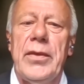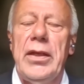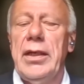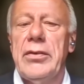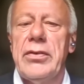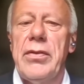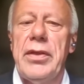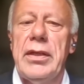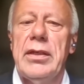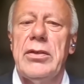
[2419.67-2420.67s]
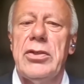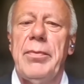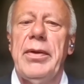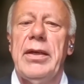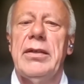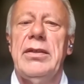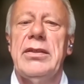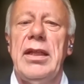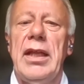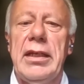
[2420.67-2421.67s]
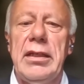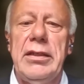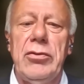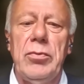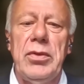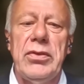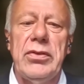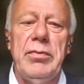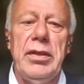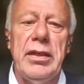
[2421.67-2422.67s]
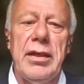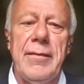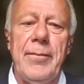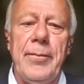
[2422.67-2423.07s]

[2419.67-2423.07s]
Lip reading: And I think in Japan is likely to be similar.